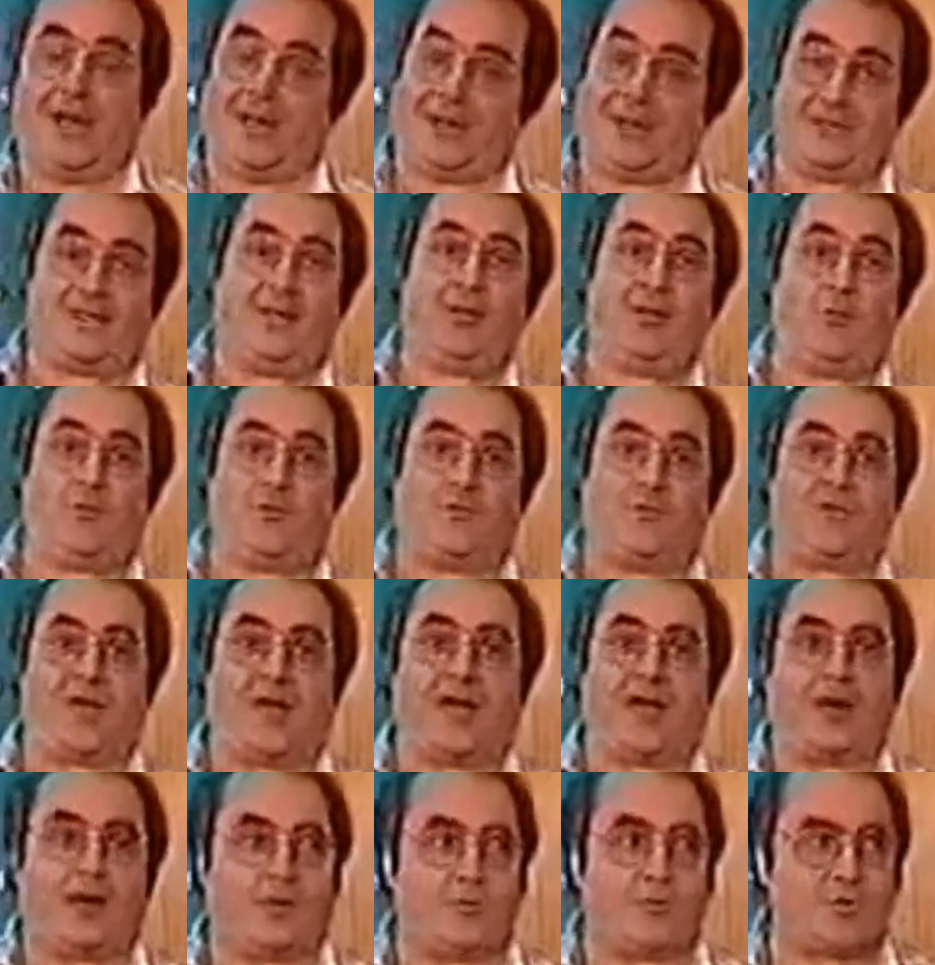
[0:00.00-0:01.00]
And I did all of
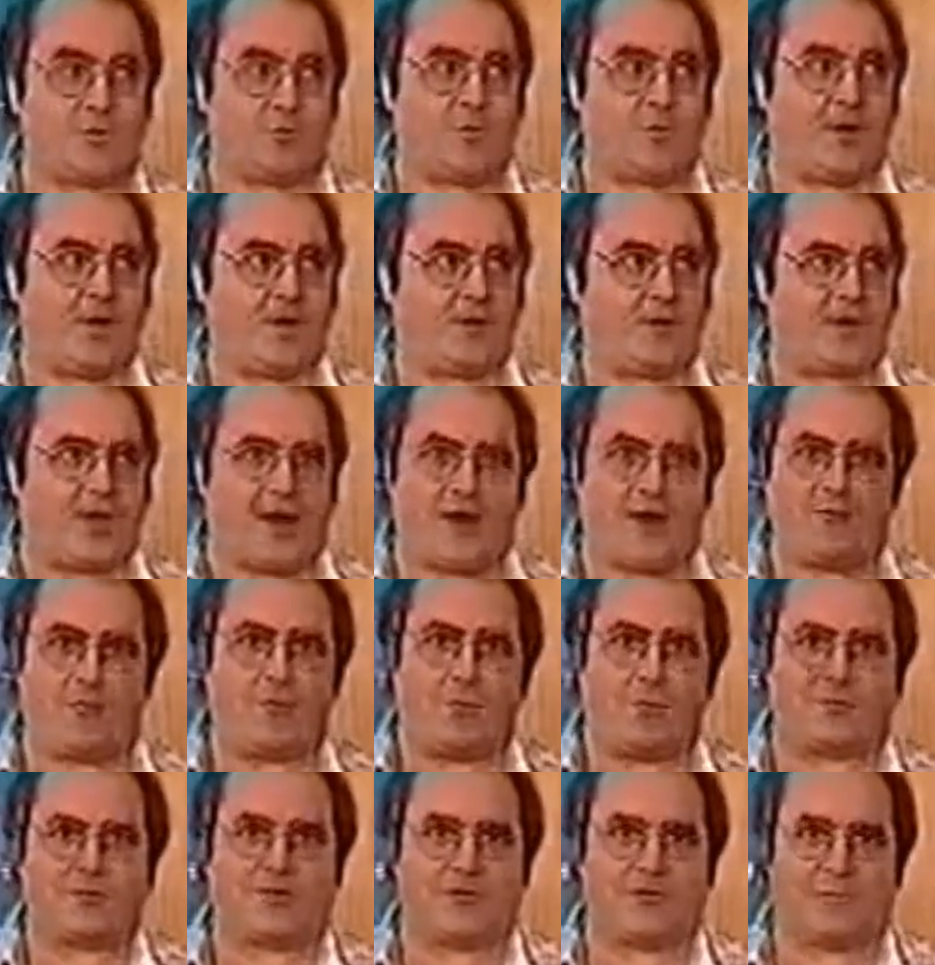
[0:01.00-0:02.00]
that, and I was aware that
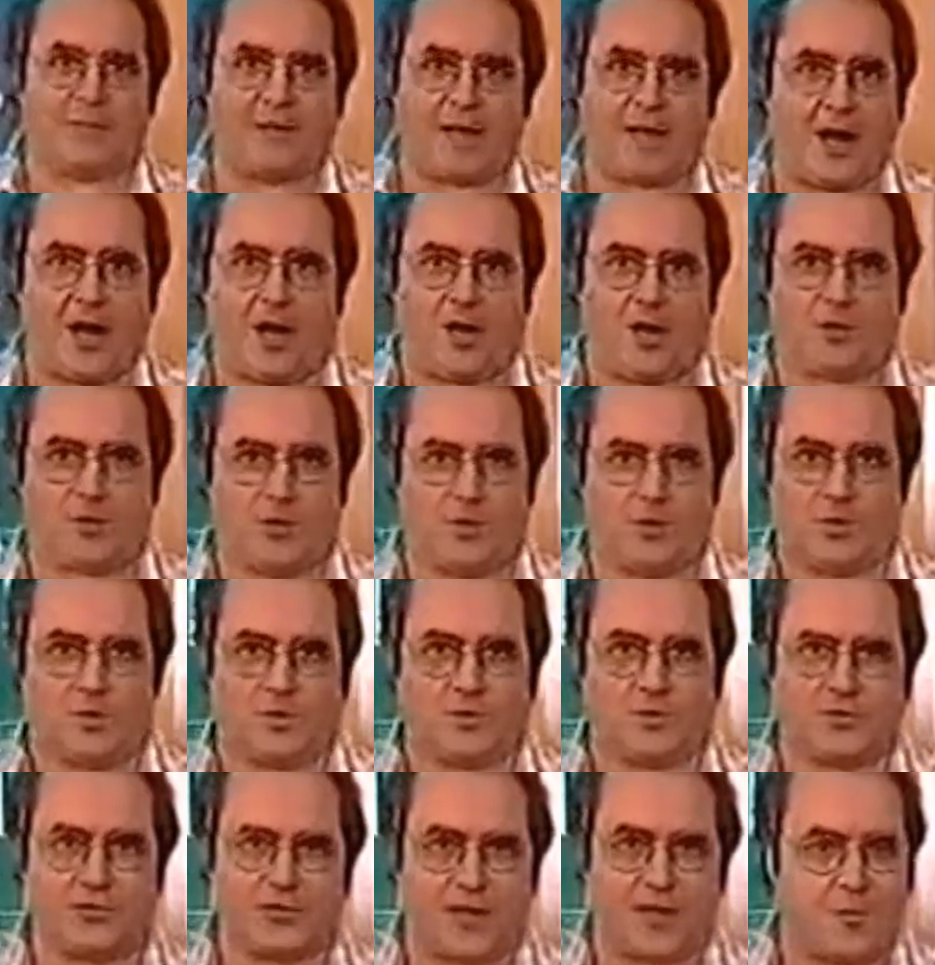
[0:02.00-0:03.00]
everyone was giving me hard
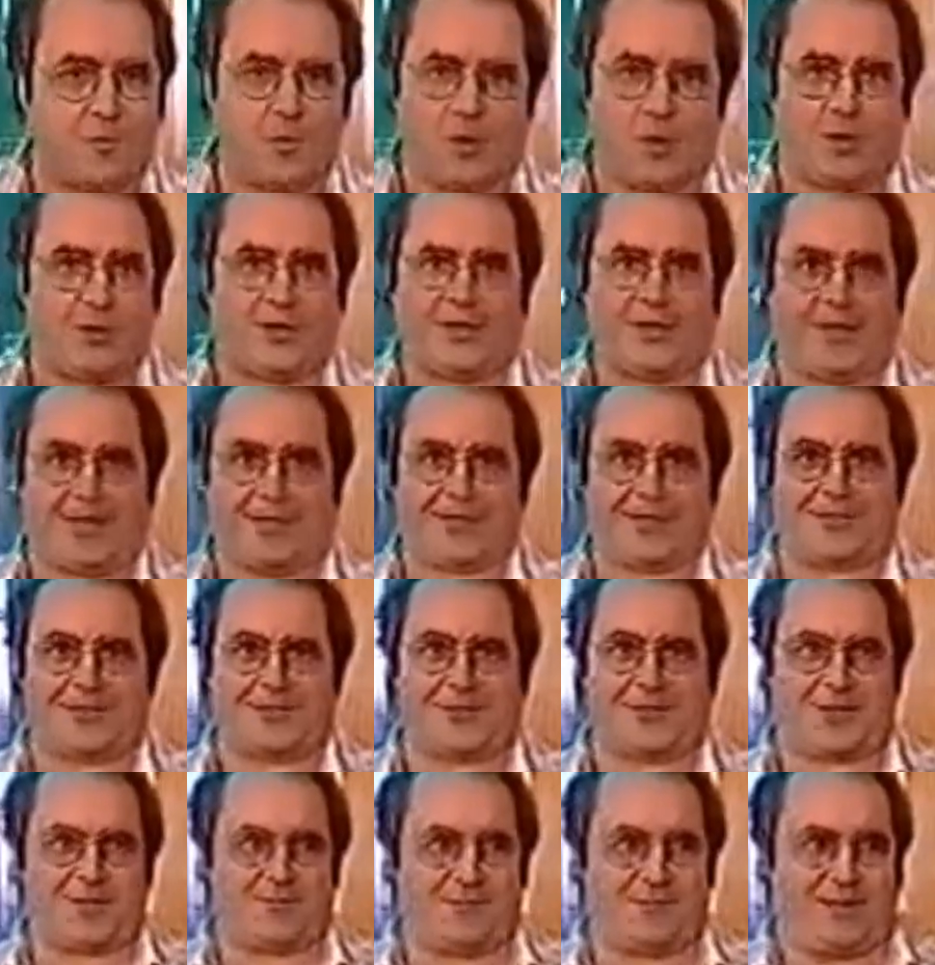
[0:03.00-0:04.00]
looks. They weren't here
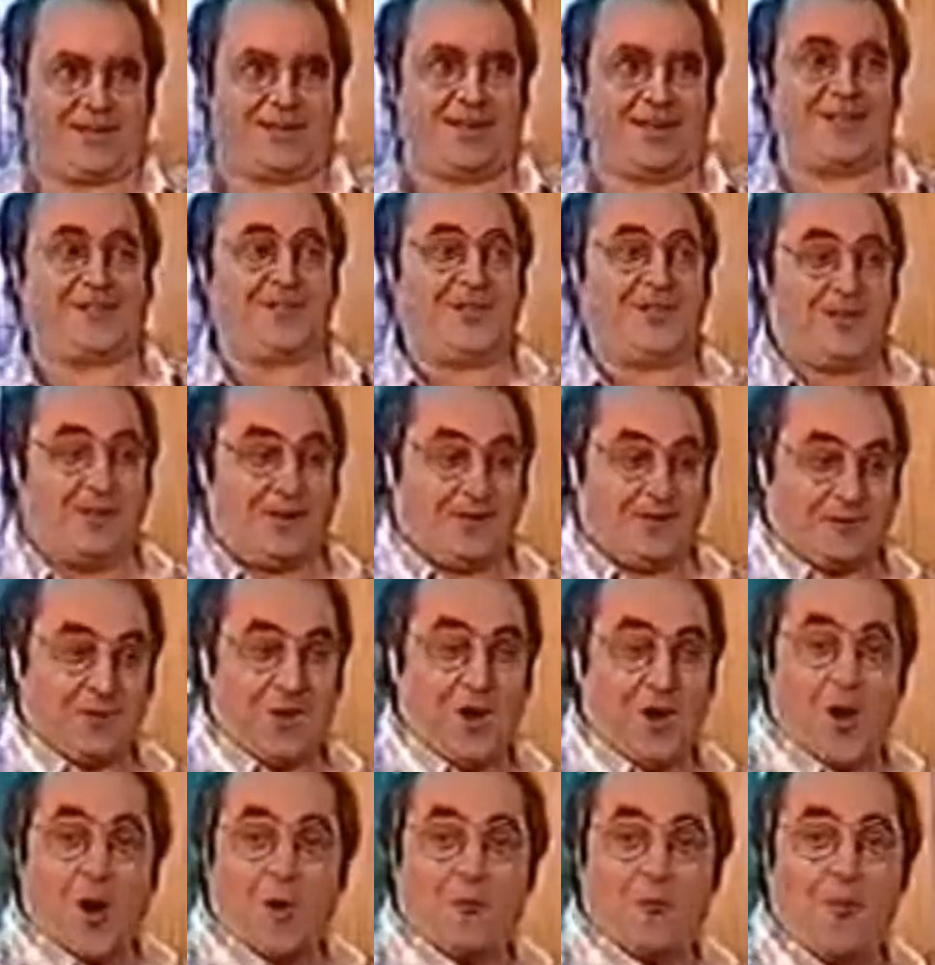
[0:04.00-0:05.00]
to see me. And as I
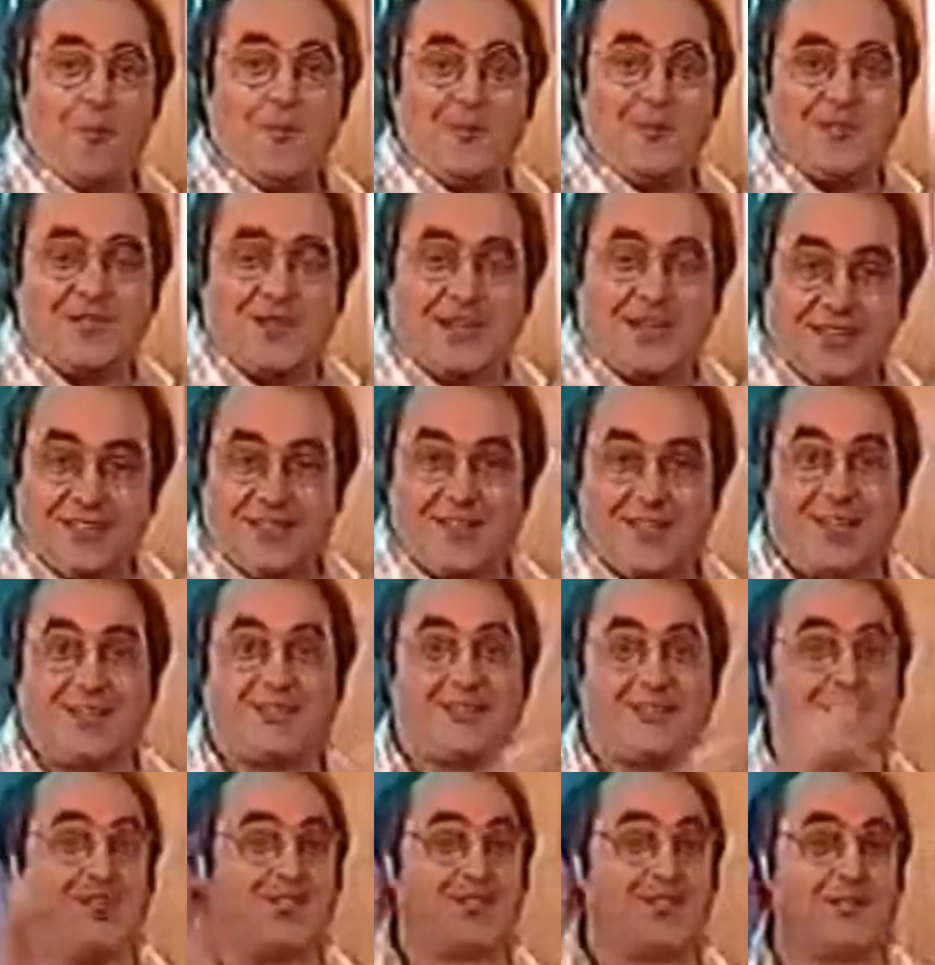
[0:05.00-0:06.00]
left, a woman sitting
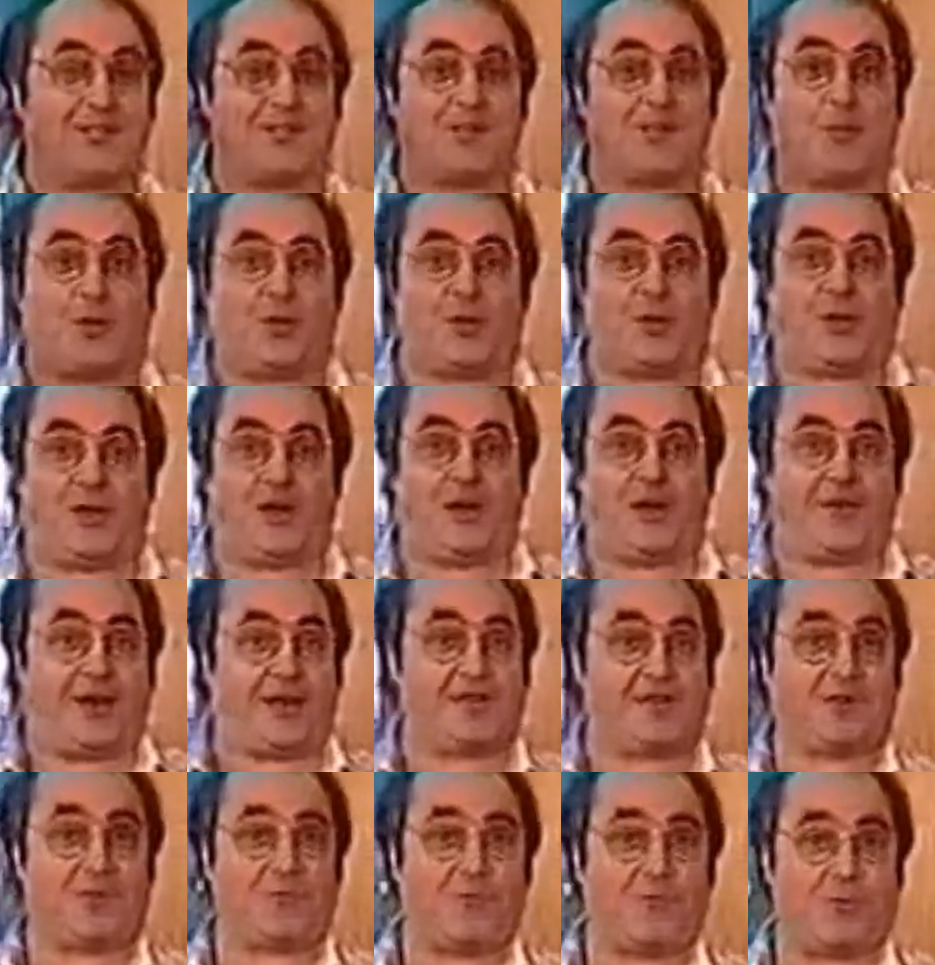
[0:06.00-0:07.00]
just there, just so I could hear
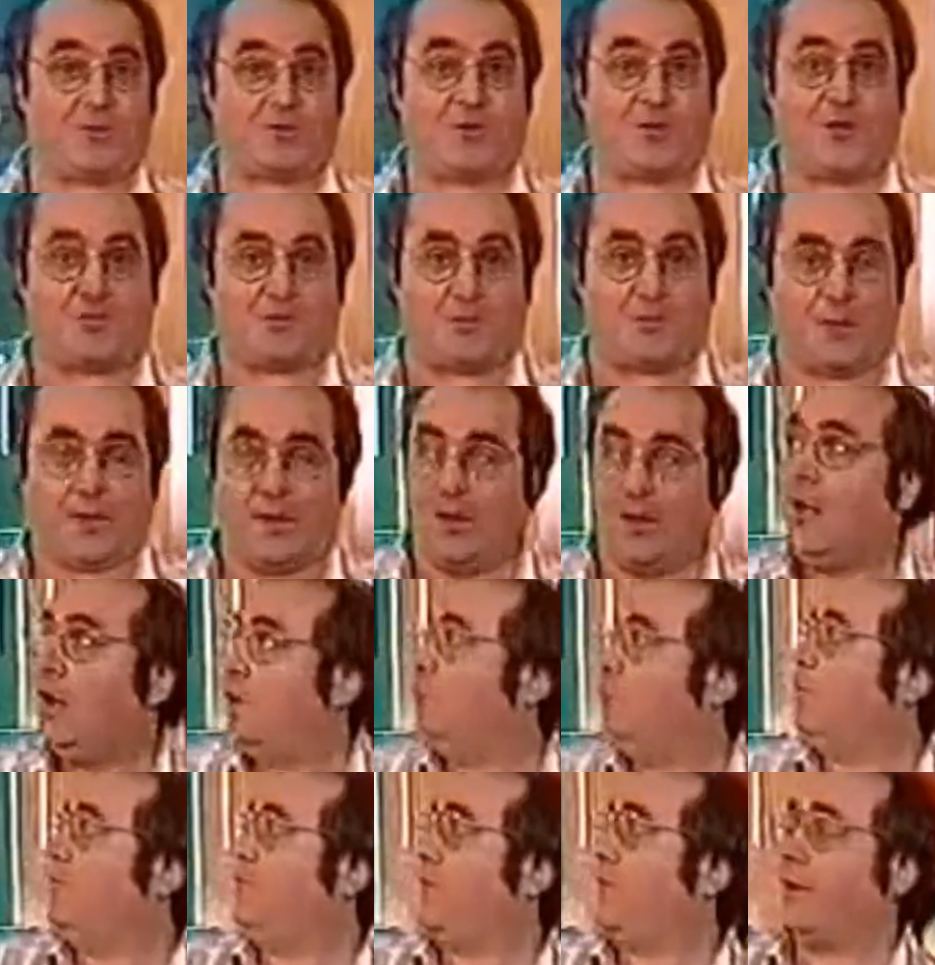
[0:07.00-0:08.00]
it, as I walked off, she went,
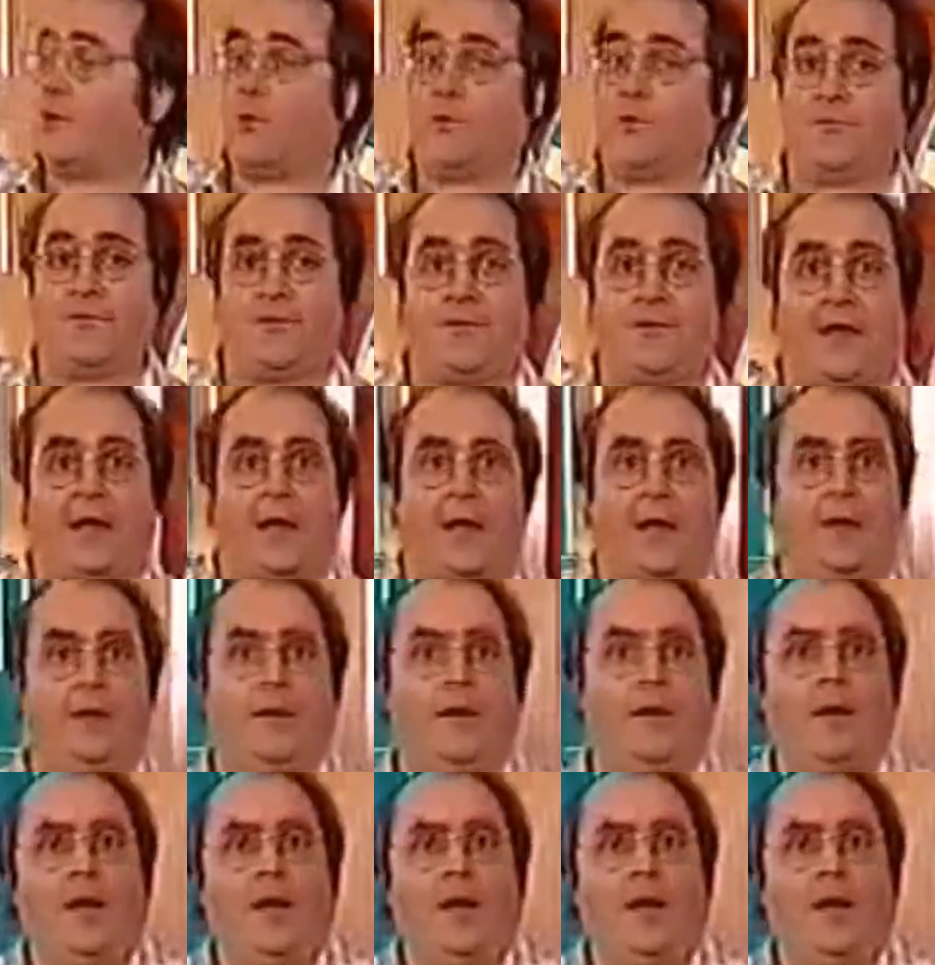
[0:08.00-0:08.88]
"Well, thank God for that."